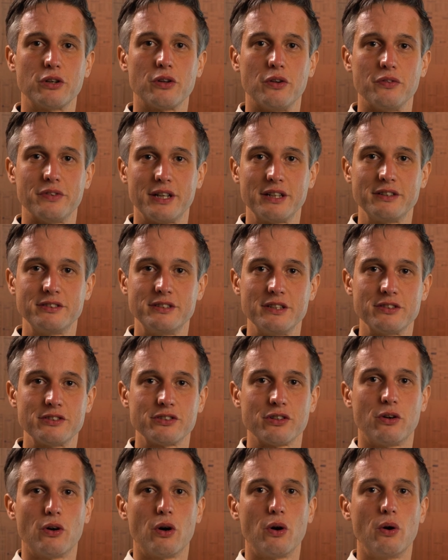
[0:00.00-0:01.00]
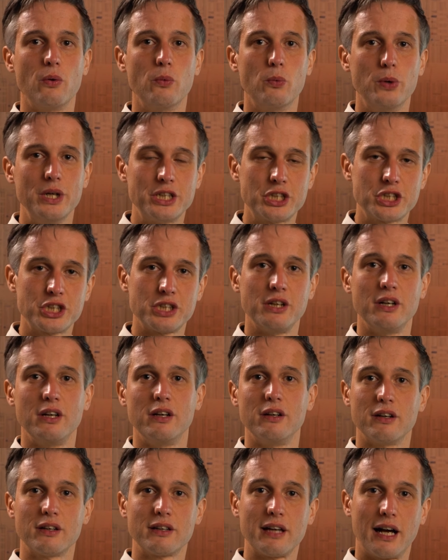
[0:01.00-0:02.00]
context is or which
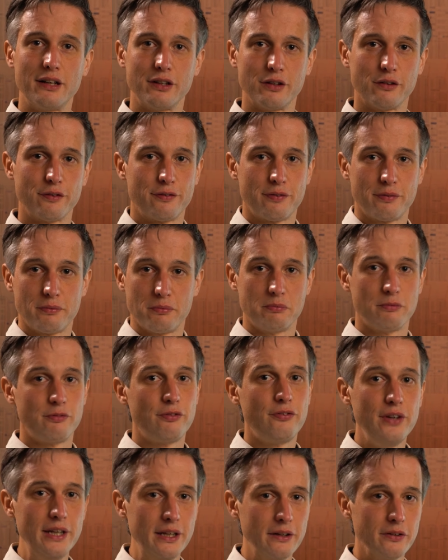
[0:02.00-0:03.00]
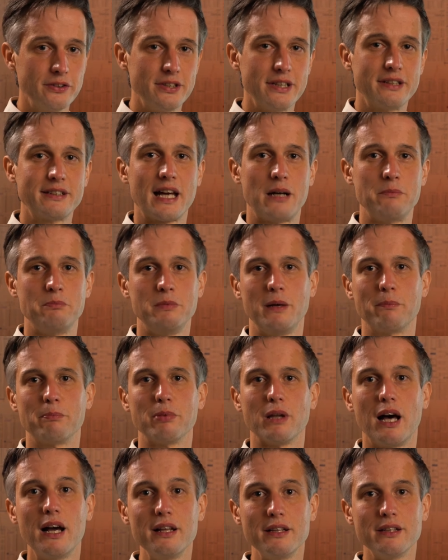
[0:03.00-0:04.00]
kind of field it can be
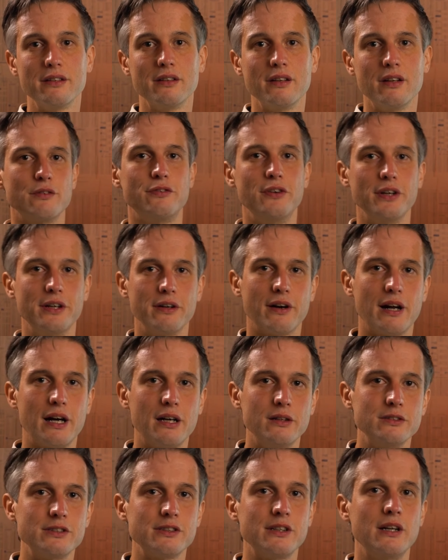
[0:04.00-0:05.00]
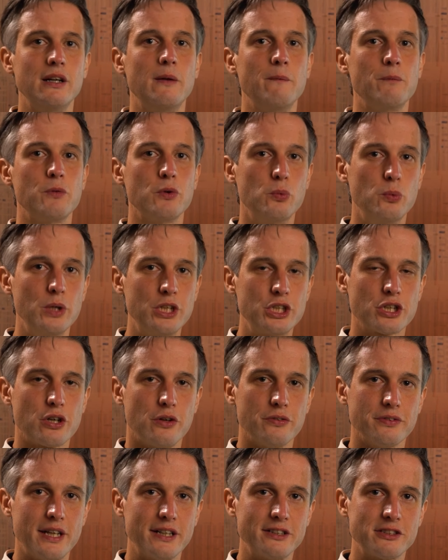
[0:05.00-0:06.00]
applied in. Figure out which
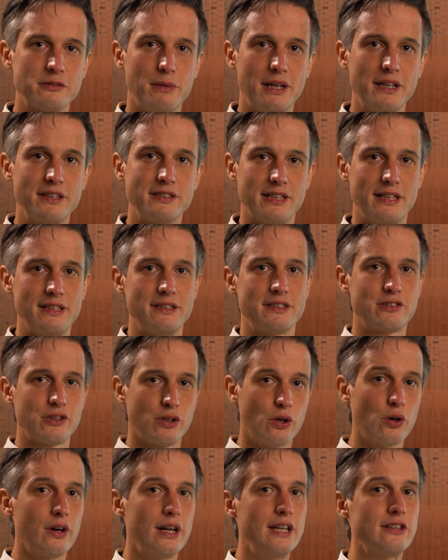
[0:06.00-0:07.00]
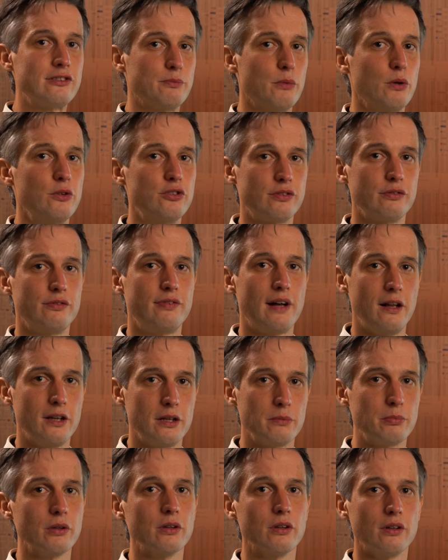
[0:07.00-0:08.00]
context makes sense or is most
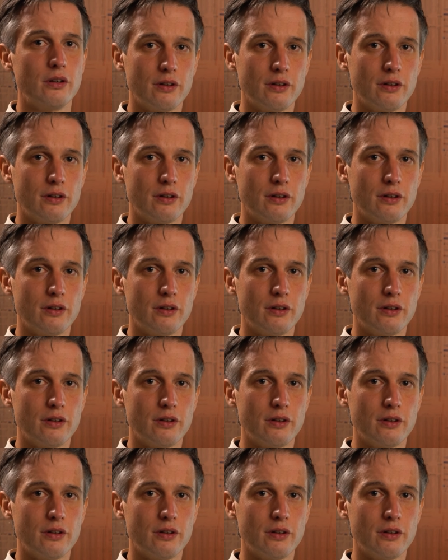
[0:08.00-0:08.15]
valuable.